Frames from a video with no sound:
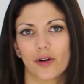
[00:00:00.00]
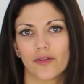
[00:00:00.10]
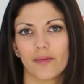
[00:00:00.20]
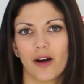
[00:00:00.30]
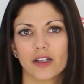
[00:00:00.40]

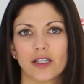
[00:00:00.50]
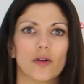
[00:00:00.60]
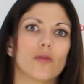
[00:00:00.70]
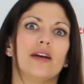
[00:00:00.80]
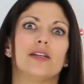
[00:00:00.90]
profit margin,
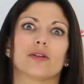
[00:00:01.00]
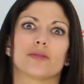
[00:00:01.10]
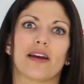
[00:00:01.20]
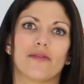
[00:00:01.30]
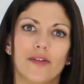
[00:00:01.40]
or these
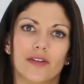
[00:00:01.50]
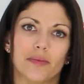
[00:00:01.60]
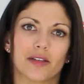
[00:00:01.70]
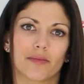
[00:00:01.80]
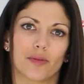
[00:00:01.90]
ones make
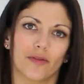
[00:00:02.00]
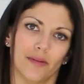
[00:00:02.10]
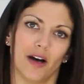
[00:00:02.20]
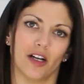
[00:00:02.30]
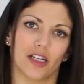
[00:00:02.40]
50%
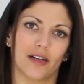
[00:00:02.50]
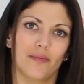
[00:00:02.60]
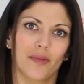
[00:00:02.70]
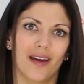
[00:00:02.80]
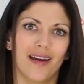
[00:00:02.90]
profit margin.